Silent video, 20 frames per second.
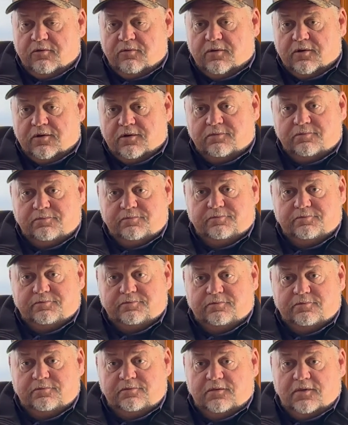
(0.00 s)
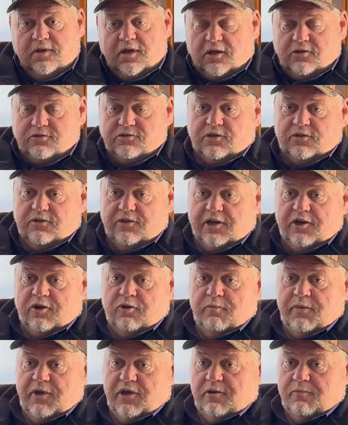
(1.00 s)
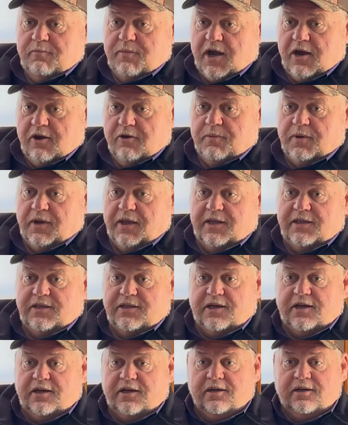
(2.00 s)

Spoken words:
Well, also they're going to build a power plant there.